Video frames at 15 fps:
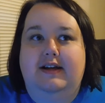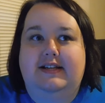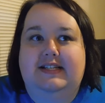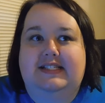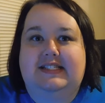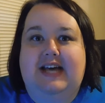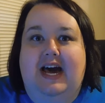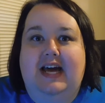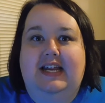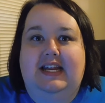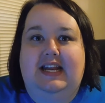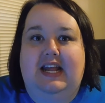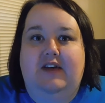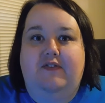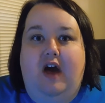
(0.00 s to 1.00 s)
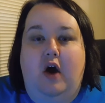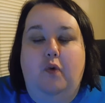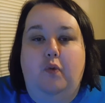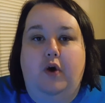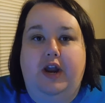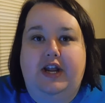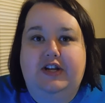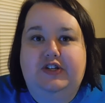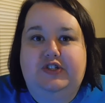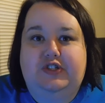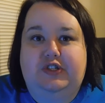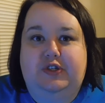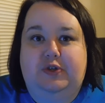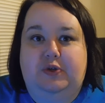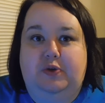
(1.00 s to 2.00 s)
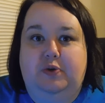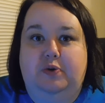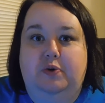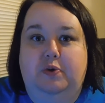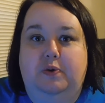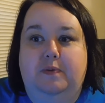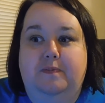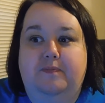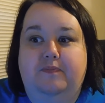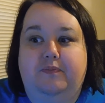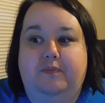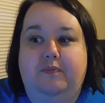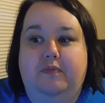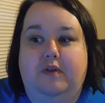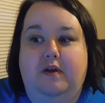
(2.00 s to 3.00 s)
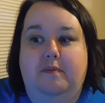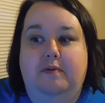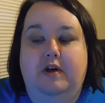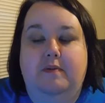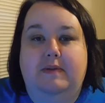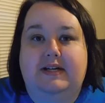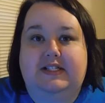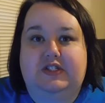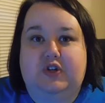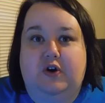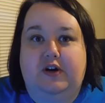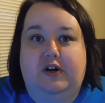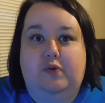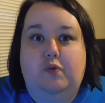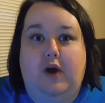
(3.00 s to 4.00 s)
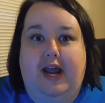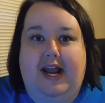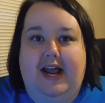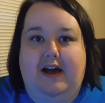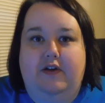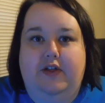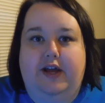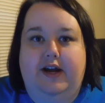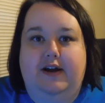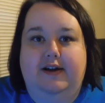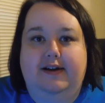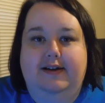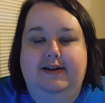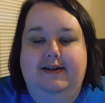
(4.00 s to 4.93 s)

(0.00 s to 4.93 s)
deciding if I wanted to put my starting weight out there.